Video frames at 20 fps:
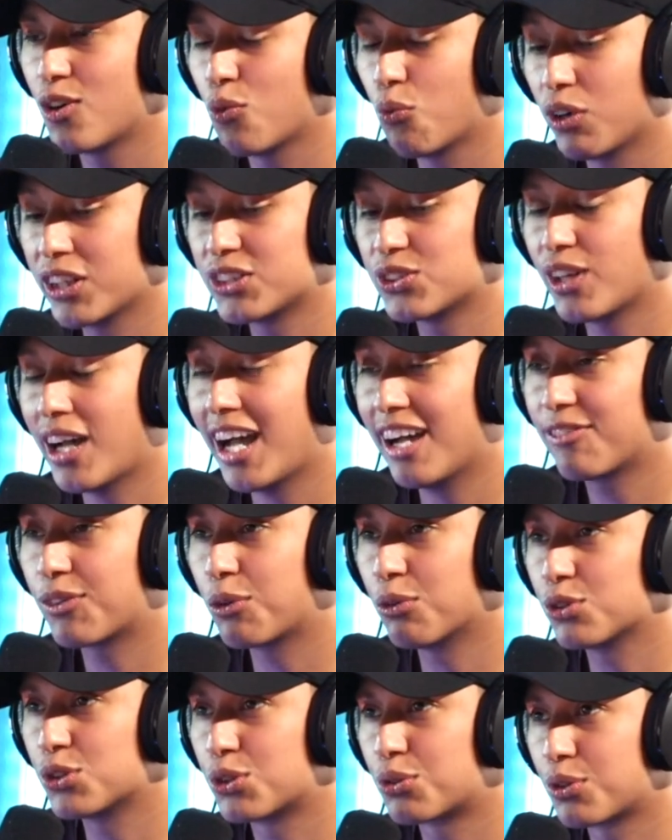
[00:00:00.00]
was to have
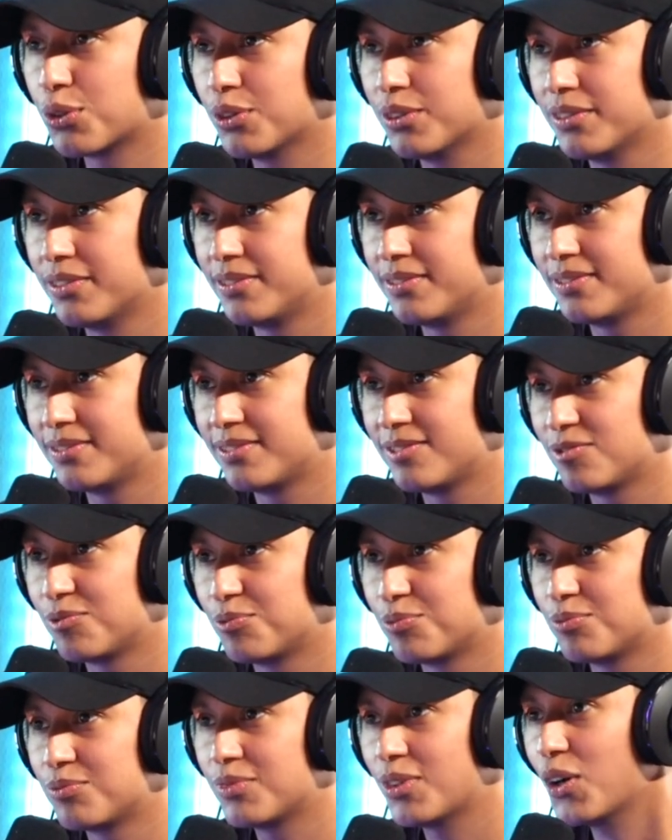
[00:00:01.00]
control
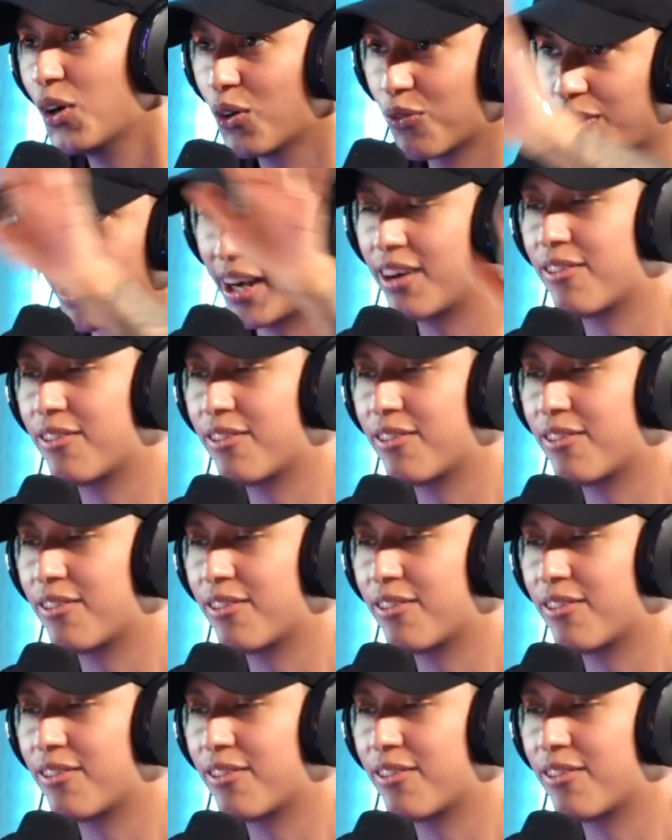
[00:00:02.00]
over